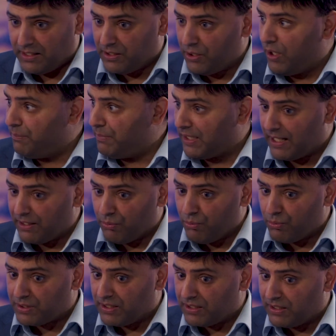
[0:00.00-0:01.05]
timing, and
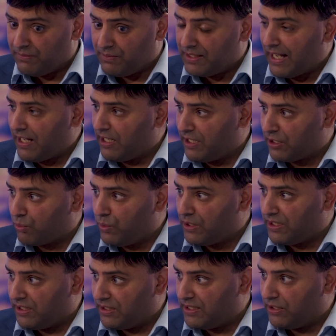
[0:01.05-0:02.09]
also give you that
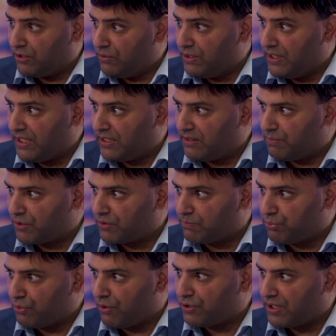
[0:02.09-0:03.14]
liquidity that you need, because
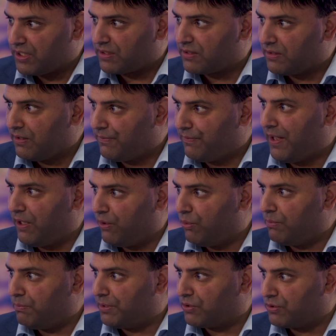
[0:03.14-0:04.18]
projects
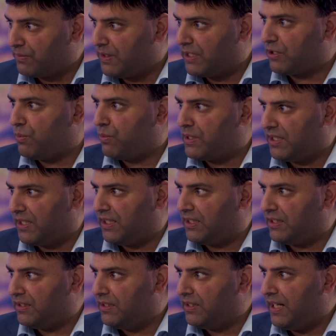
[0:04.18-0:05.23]
fail because of liquidity
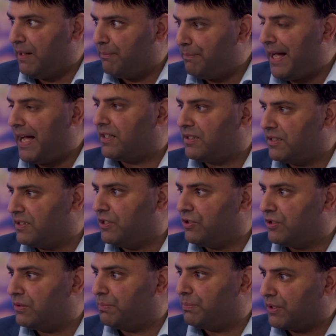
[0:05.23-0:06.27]
and bad
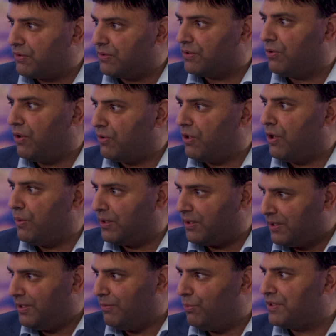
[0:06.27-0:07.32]
decisions because not knowing
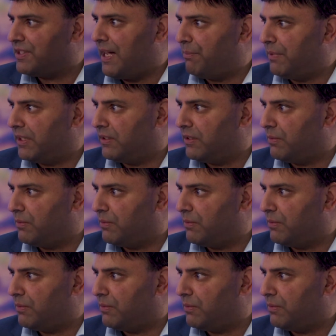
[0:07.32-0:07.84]
what's happening in the